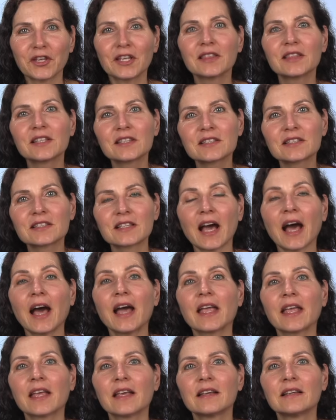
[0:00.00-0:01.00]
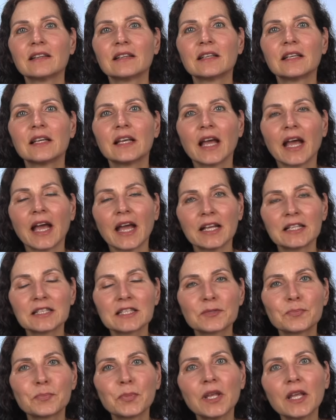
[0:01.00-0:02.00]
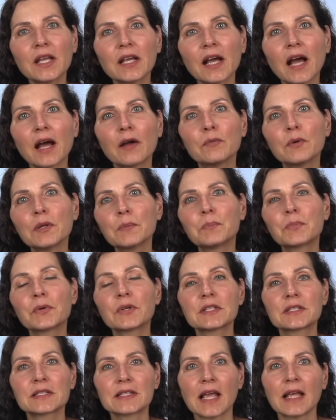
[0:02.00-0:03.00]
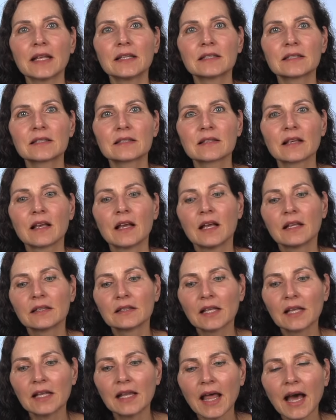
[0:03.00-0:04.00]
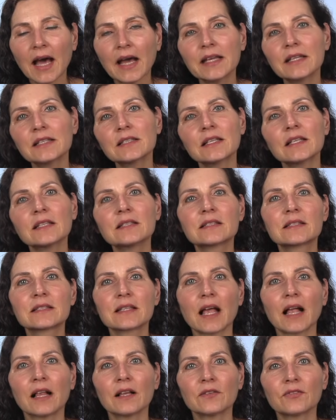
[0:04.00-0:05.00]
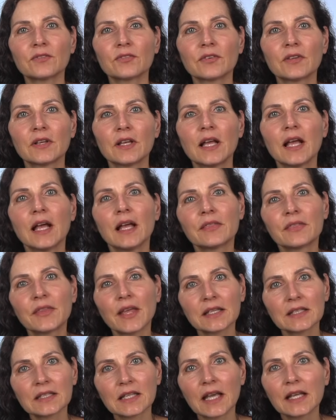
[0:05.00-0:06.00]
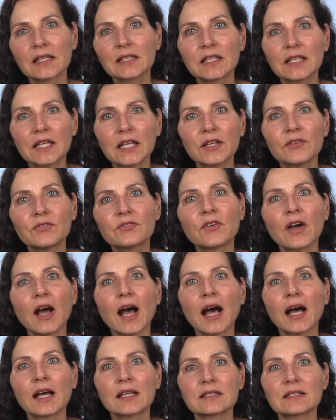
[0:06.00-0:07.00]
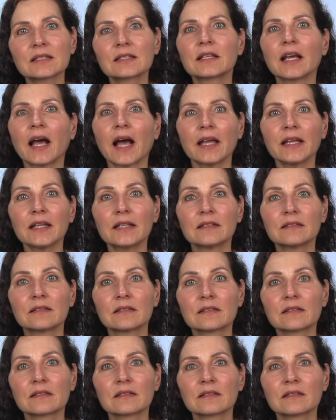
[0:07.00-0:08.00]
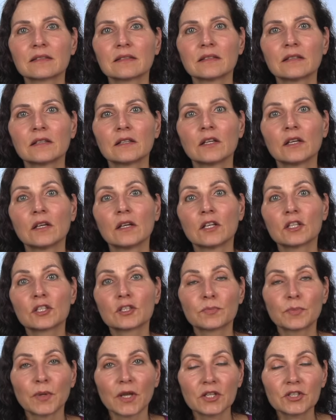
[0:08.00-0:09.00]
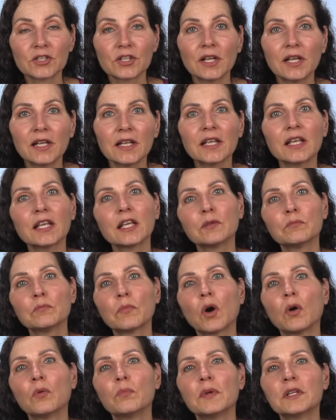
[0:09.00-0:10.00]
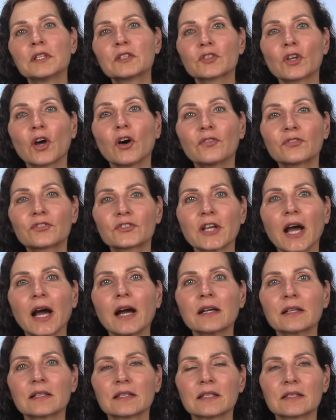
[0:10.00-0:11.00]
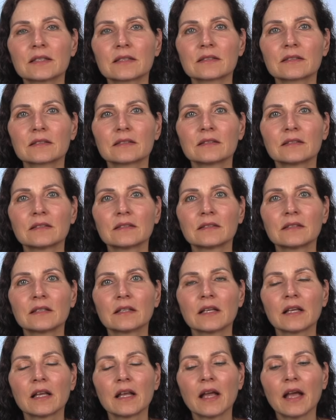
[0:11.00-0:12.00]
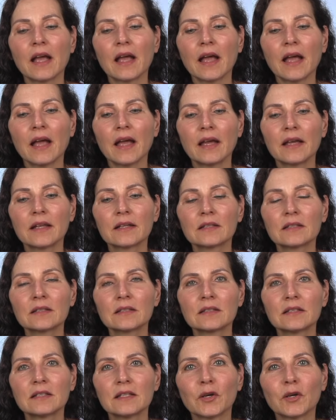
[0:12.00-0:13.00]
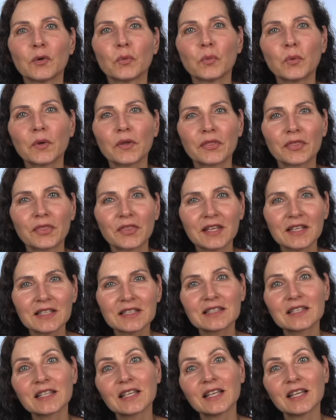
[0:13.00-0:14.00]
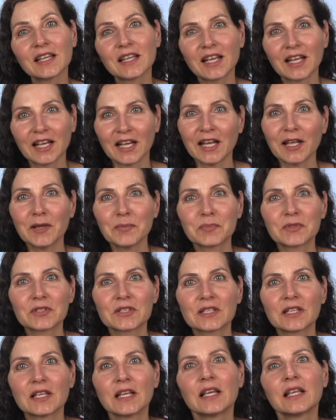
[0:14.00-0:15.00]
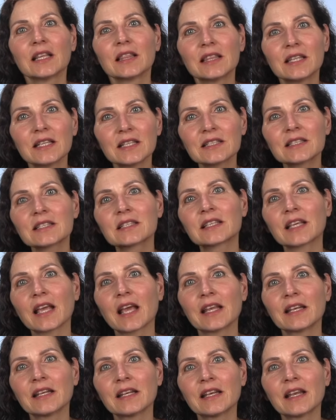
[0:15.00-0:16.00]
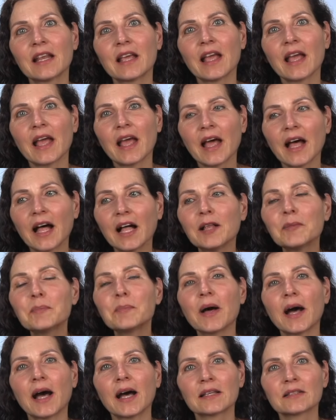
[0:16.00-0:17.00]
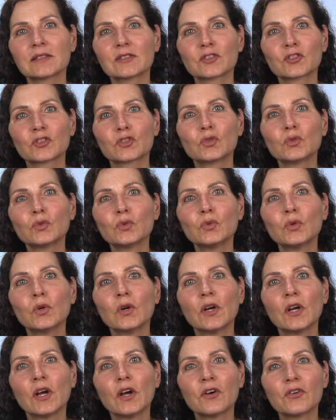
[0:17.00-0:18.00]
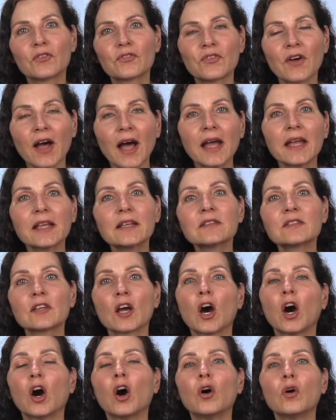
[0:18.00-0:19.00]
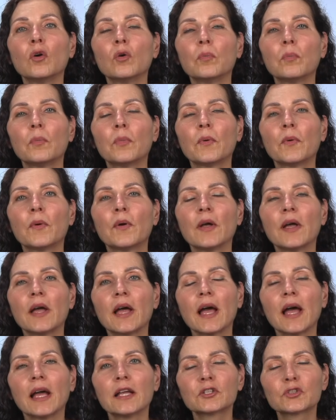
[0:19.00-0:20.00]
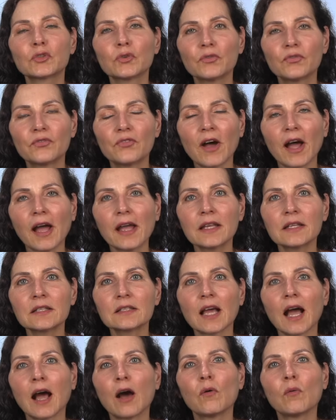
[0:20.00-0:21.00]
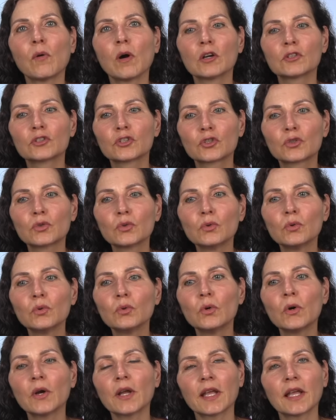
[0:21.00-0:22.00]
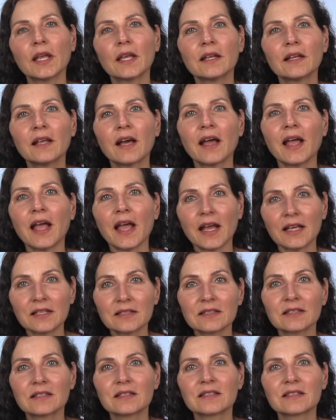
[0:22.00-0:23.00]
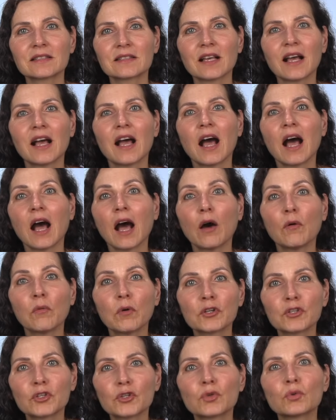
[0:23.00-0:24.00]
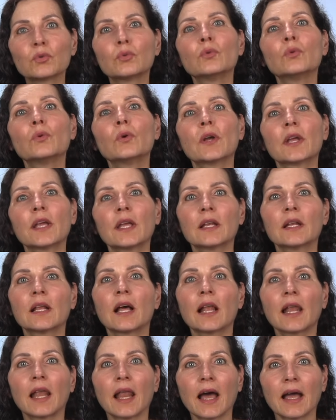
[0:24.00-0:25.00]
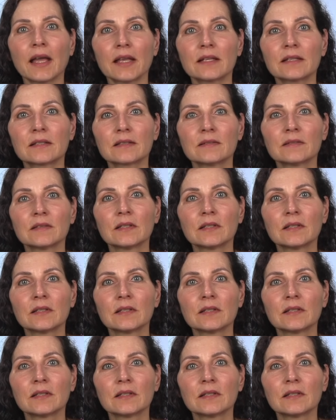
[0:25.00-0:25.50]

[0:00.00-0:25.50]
in the sky. And Spica represents the light itself that can give us guidance. especially in moments of darkness. And with this eclipse, this can help us to find hope and to find our true inner essence, our true inner light,